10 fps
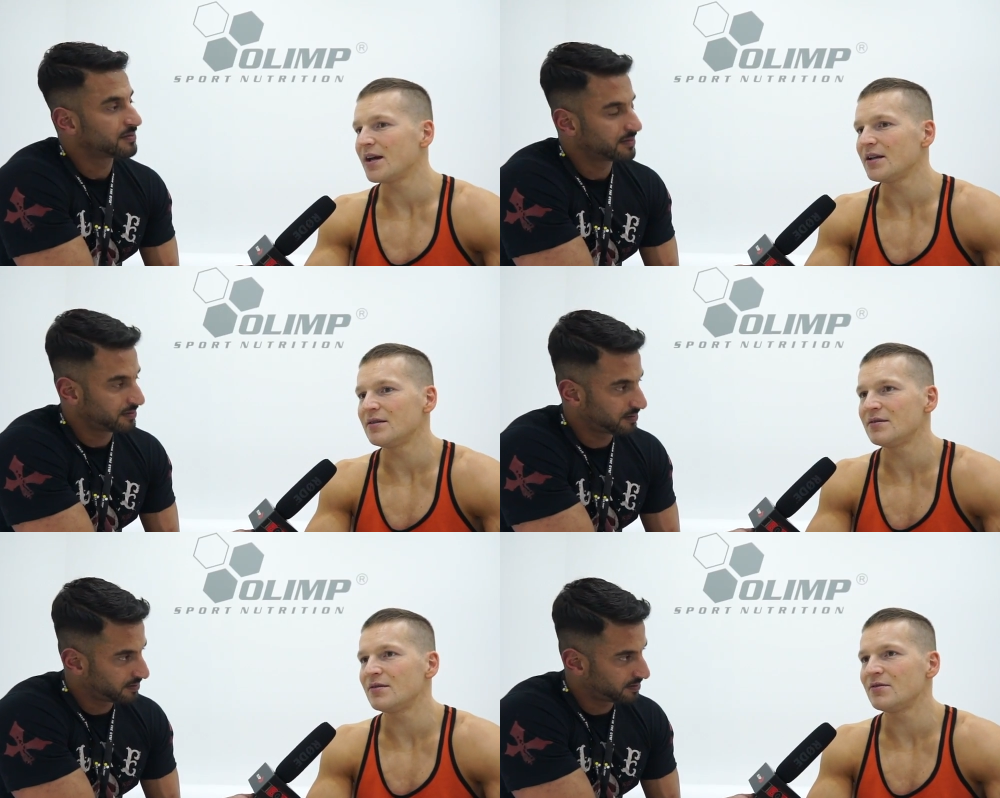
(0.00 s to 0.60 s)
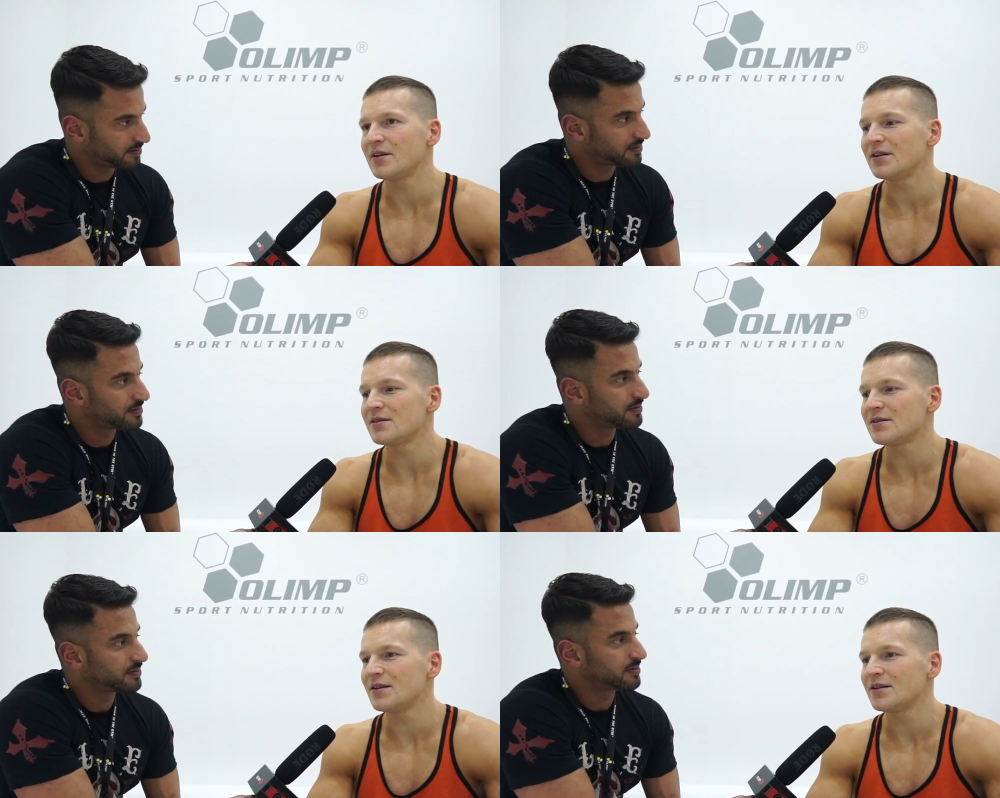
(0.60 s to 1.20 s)
Speaker 1: I don't
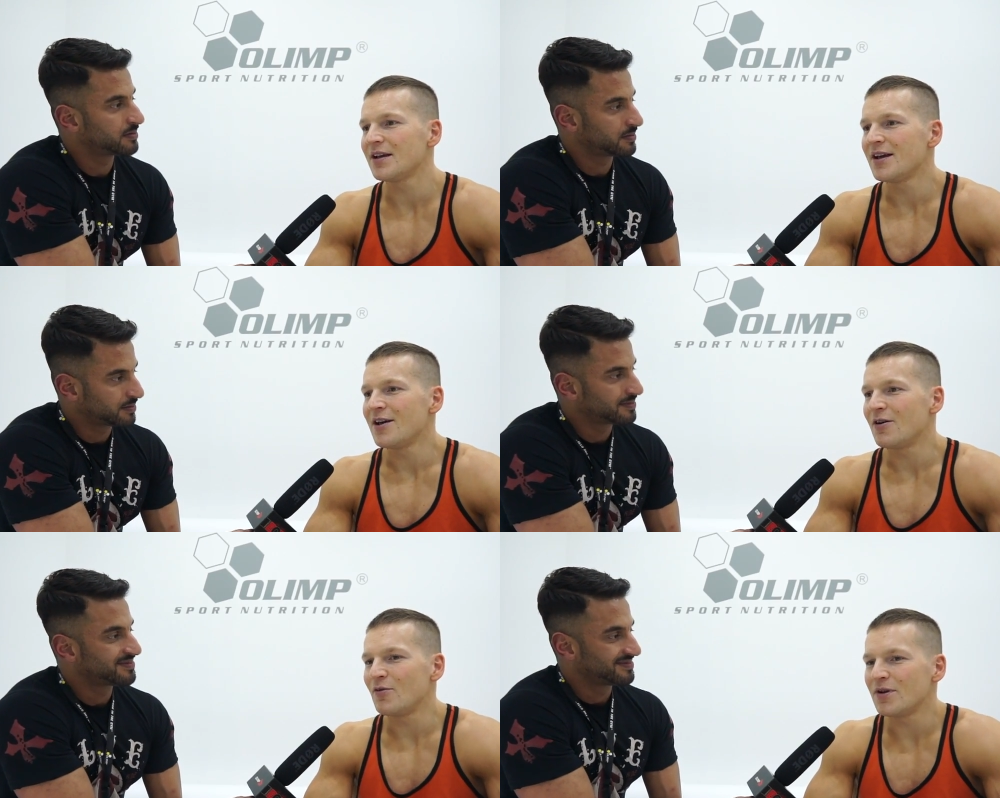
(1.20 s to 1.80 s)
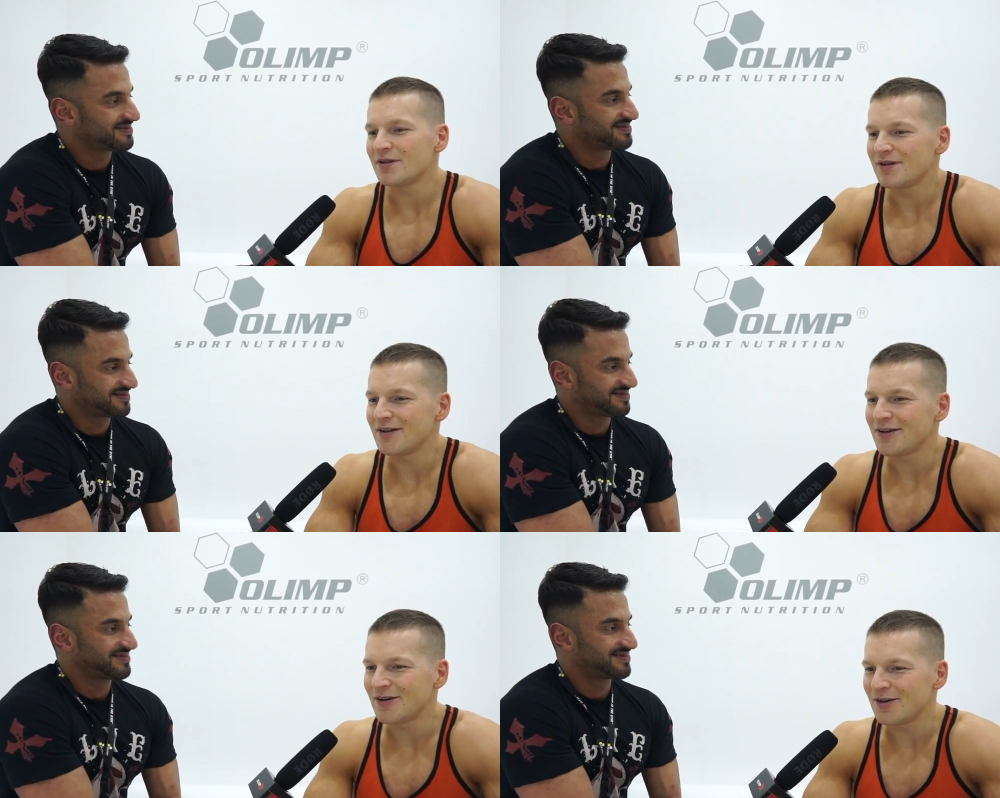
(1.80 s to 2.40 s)
understand when
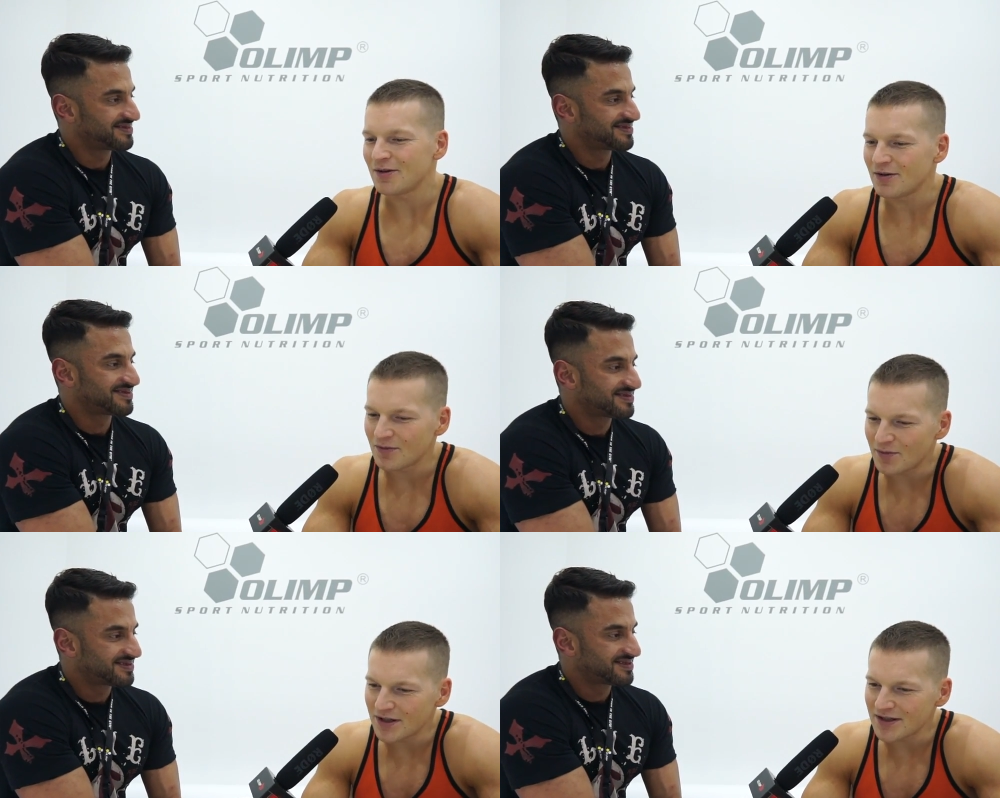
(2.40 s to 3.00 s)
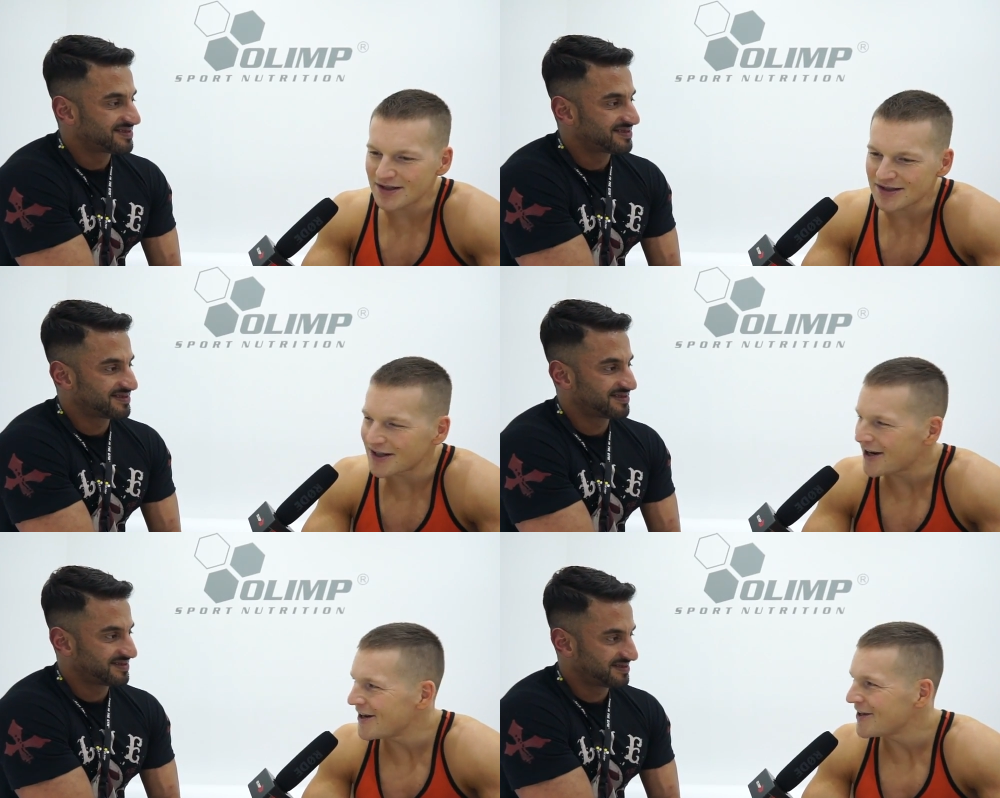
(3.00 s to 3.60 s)
the body is
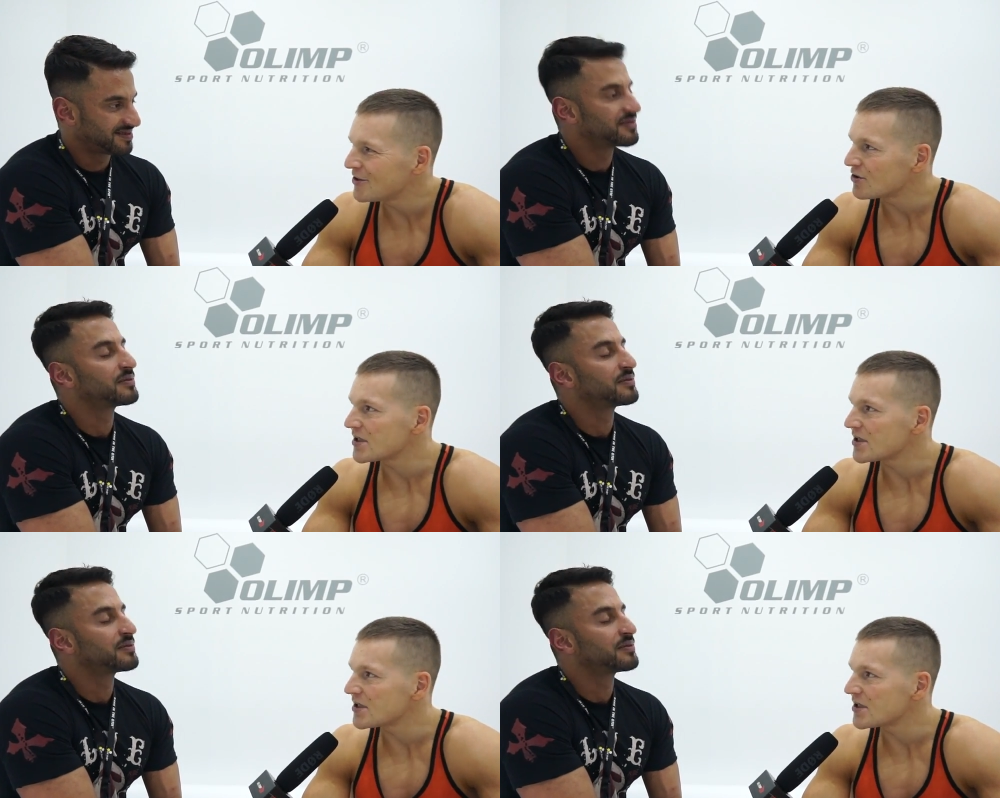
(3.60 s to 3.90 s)
tight or